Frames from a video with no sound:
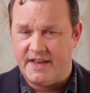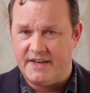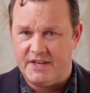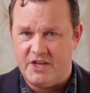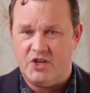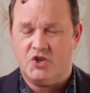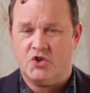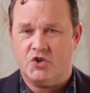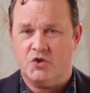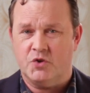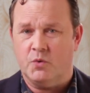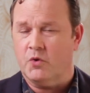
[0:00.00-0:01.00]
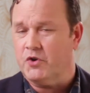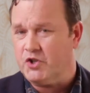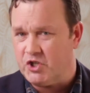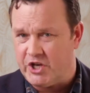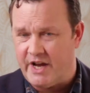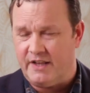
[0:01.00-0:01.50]
an issue or a
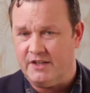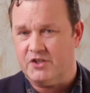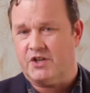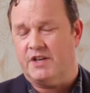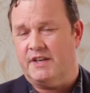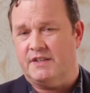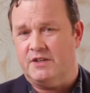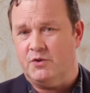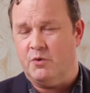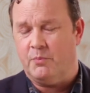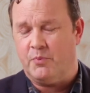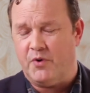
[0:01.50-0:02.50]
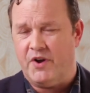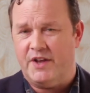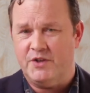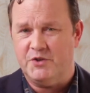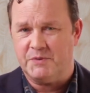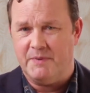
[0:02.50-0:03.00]
challenge connecting your brand
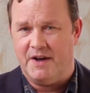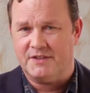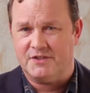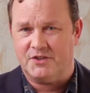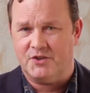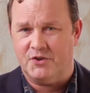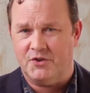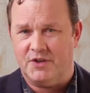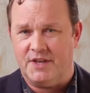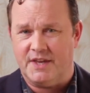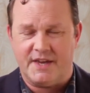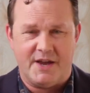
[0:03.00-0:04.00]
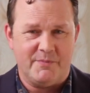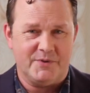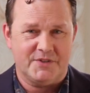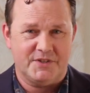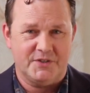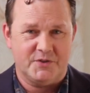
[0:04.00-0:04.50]
new smart security
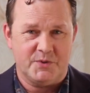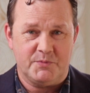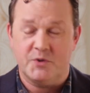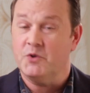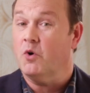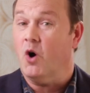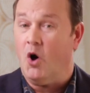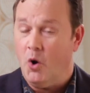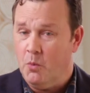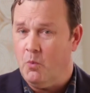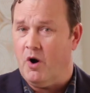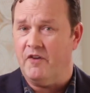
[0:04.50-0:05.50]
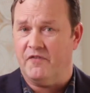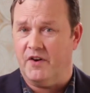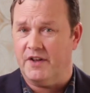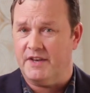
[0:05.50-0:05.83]
camera system to your home Wi-Fi